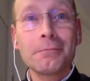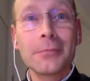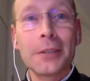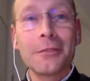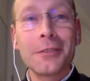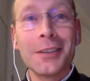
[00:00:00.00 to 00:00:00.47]

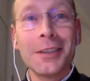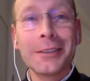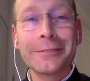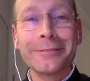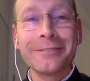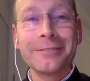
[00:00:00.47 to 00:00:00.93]
You feel
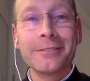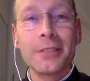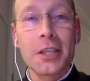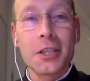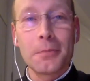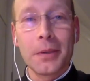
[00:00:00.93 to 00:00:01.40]
like
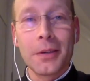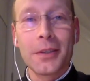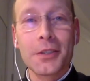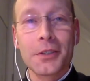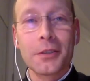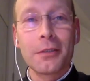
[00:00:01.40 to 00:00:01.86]
this beer
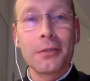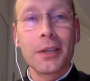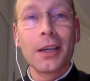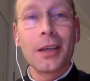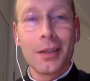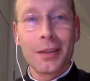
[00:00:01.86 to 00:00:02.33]
is gonna
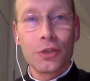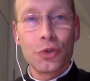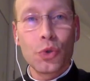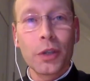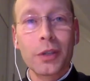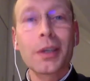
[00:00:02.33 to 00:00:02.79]
be
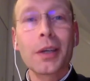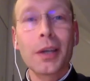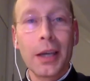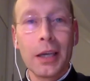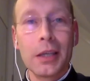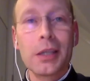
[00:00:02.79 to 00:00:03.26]
drunk
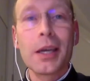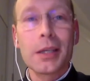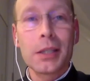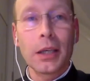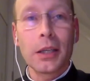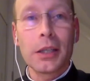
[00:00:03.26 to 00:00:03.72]
in
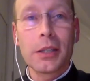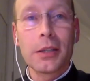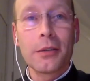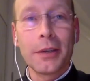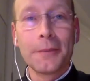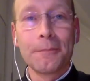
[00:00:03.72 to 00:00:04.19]
a second,
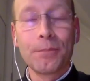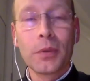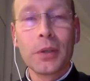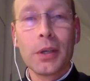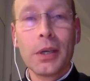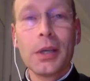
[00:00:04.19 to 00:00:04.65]
right?
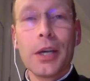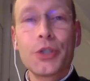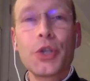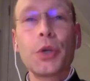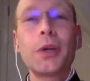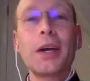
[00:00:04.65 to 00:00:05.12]
And
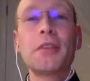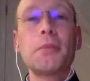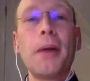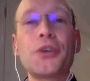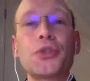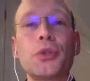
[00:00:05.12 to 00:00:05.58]
so you have the
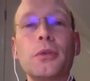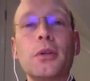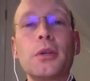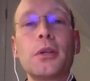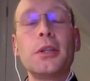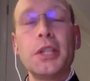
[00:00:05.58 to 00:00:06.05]
passion,
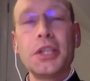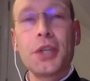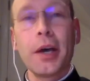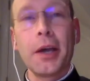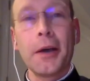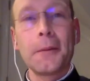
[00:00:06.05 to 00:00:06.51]

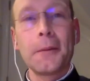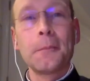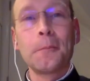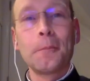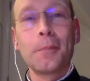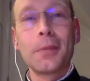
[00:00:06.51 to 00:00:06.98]
desire.
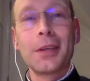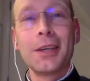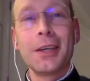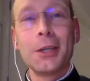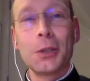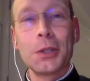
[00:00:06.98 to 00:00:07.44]

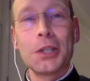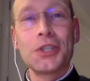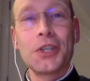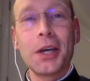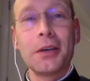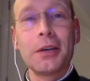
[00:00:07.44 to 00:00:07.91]
You
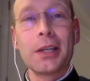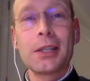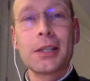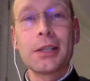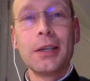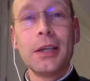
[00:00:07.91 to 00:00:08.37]
desire
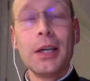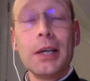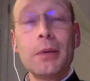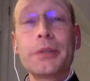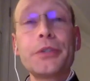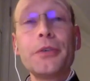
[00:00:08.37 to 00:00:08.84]
it.
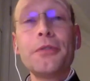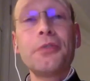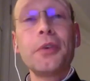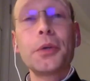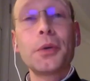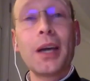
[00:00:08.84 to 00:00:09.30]
Well, so
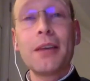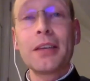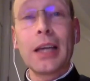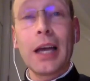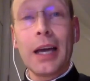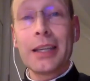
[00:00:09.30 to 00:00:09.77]
far you
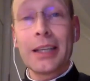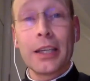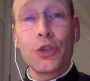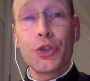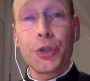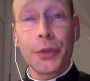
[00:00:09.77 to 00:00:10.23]
haven't had
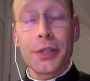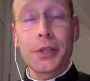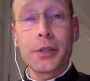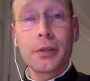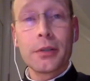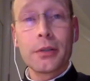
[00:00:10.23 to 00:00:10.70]
any
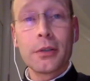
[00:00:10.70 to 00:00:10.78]
choice.